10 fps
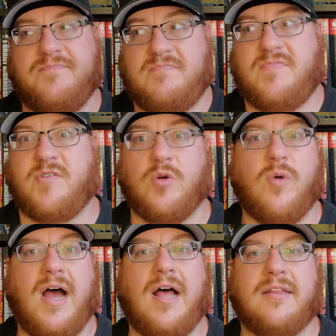for a
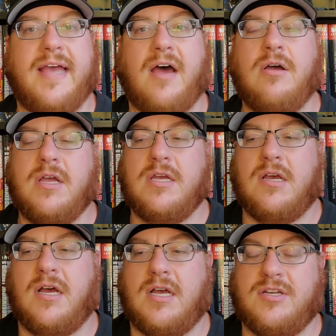while now,
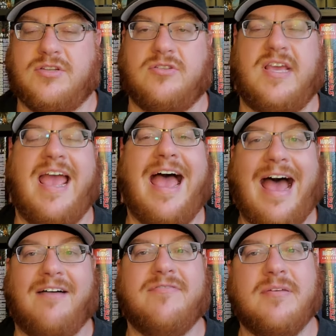just so they
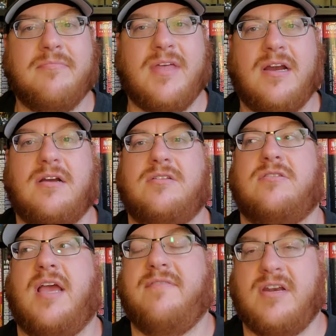have them there, and so
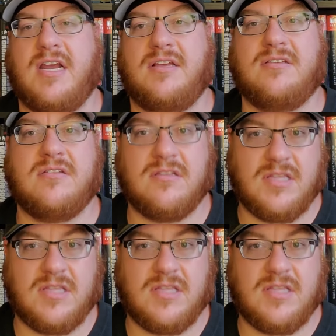they have a nice,